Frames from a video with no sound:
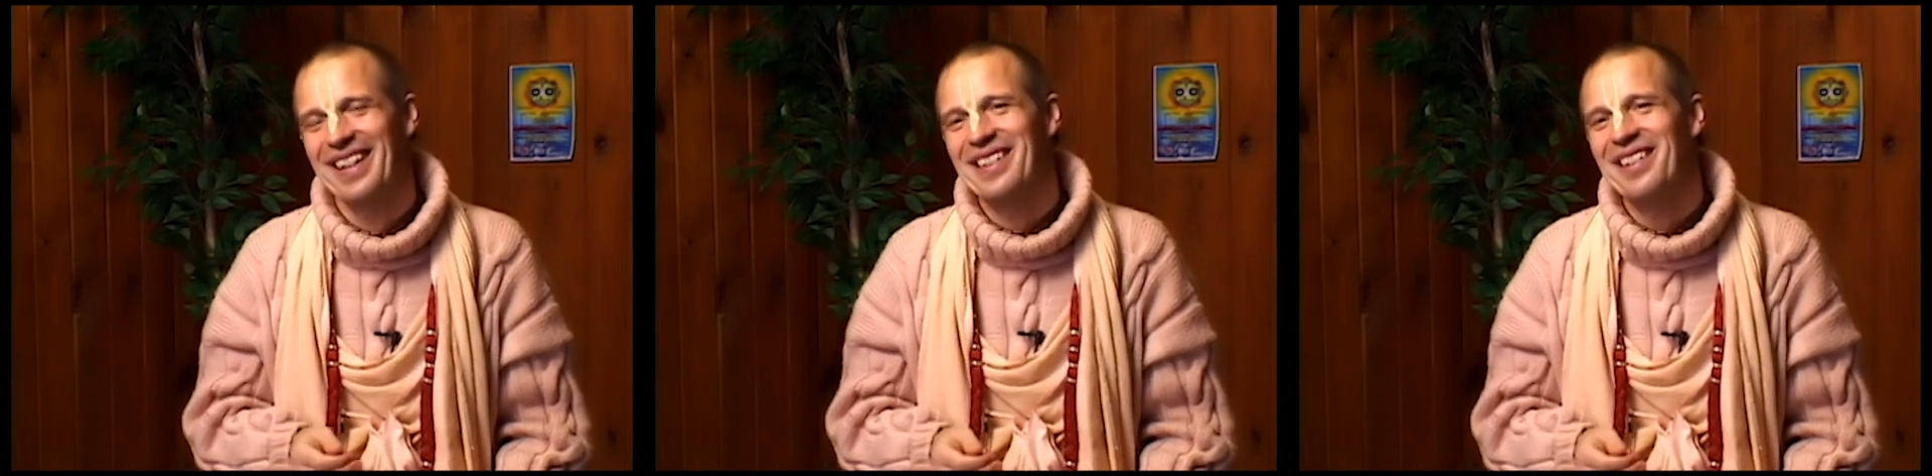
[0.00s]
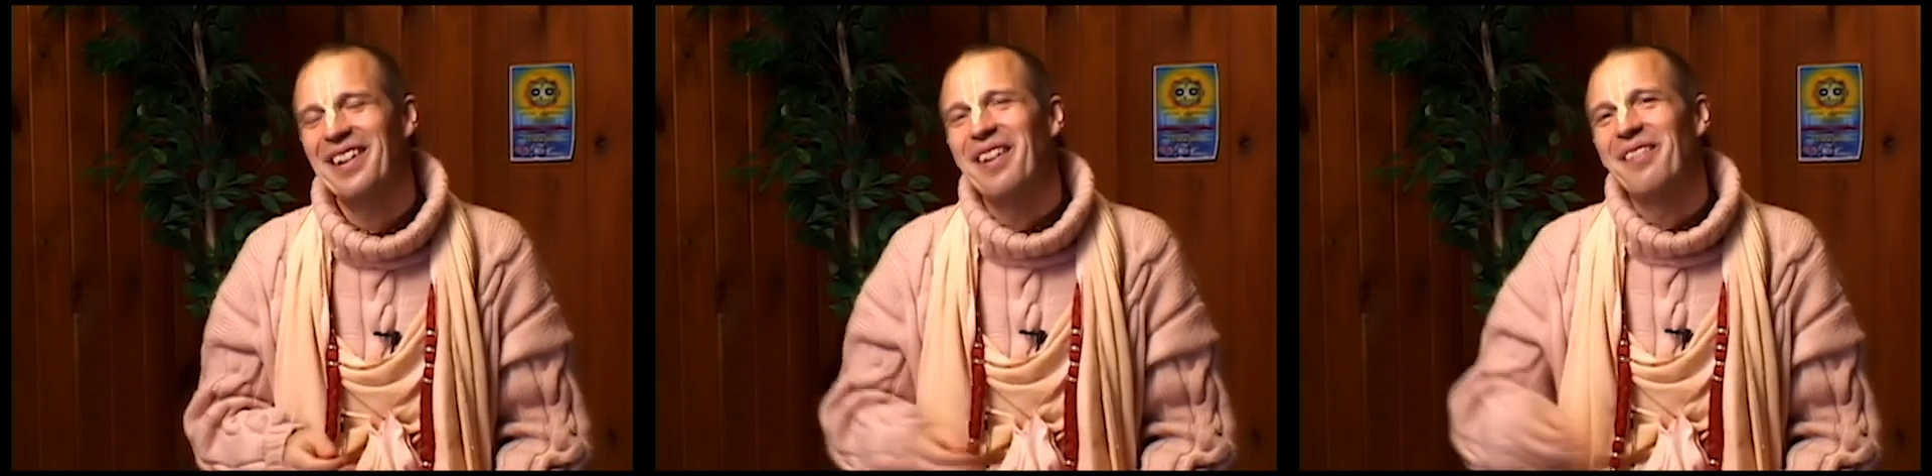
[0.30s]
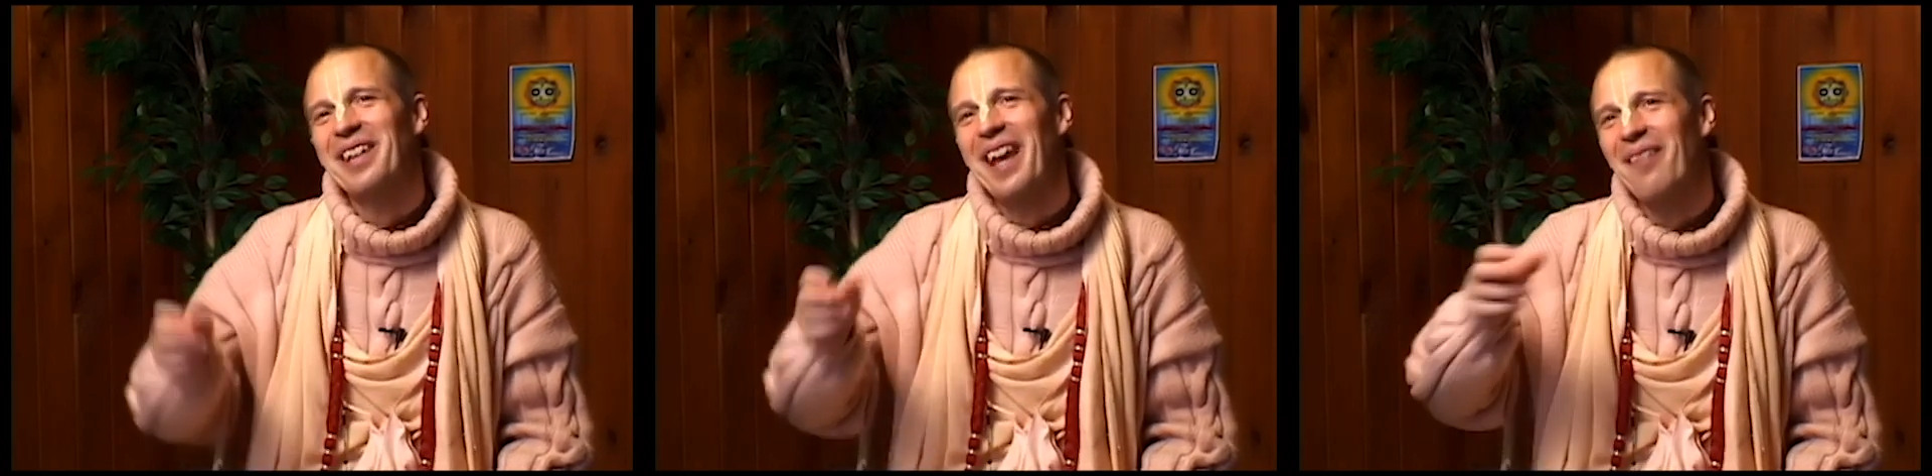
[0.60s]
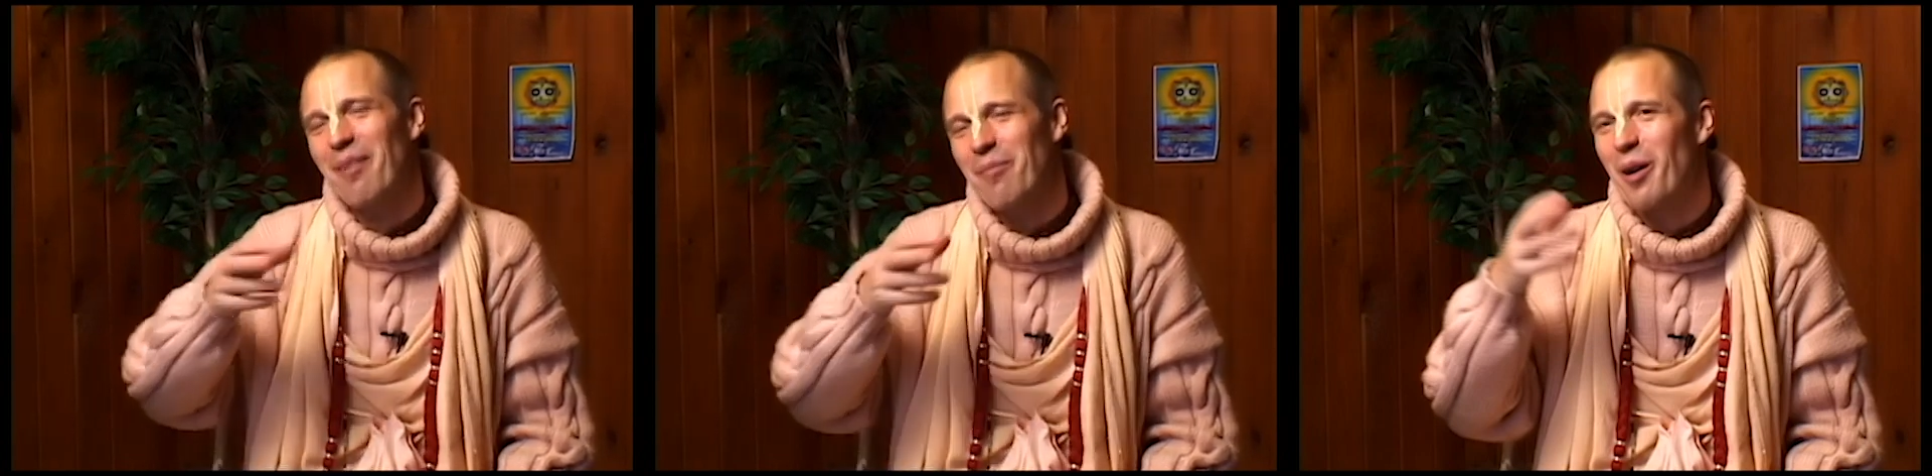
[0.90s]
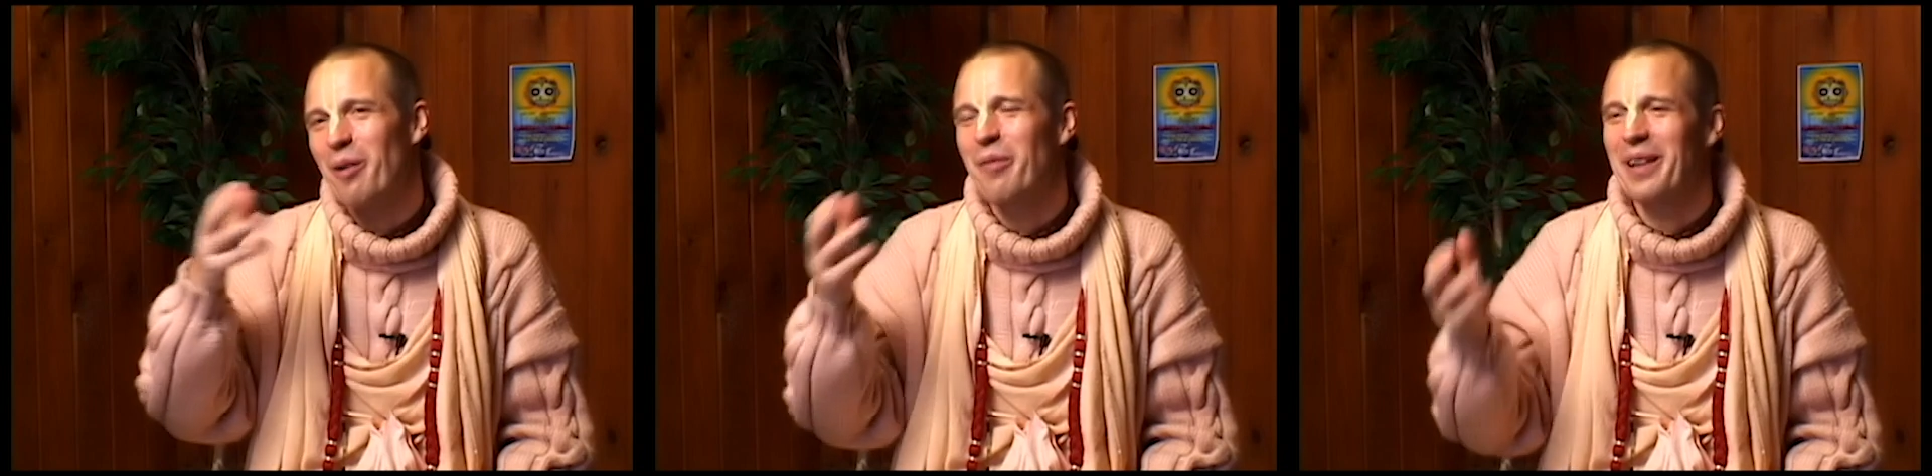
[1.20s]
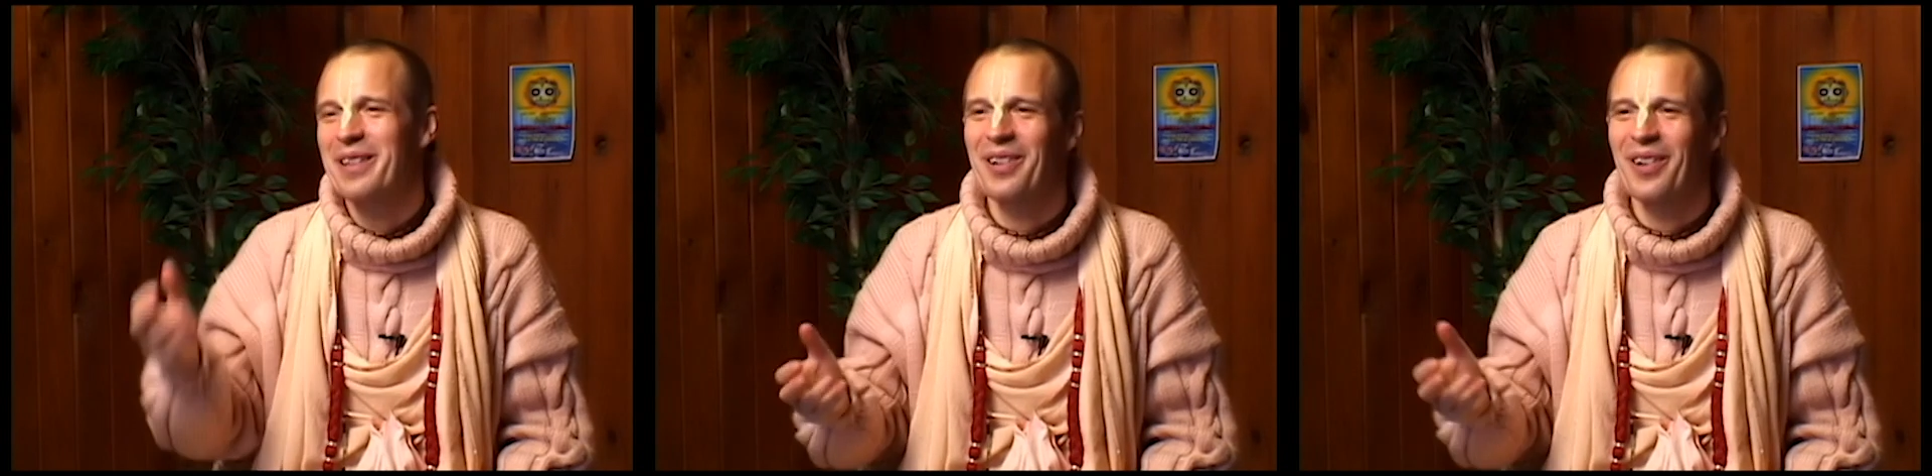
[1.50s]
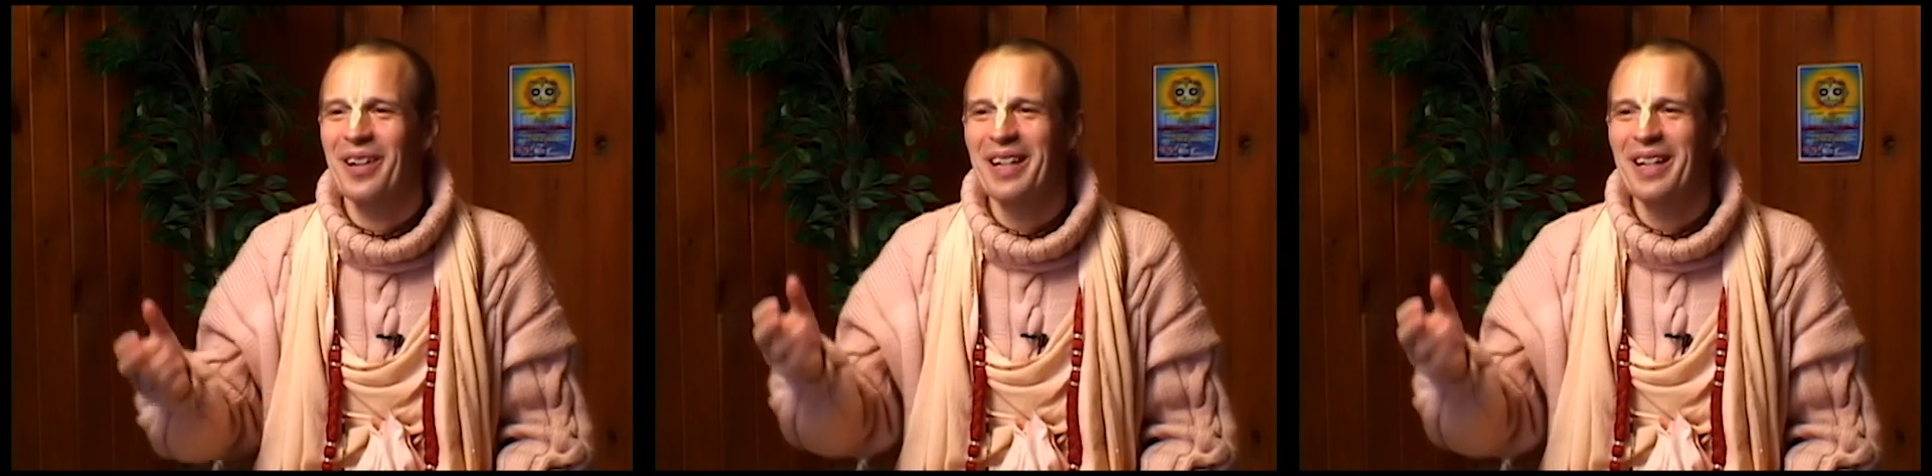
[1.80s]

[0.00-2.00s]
So whatever Prabhupada saw,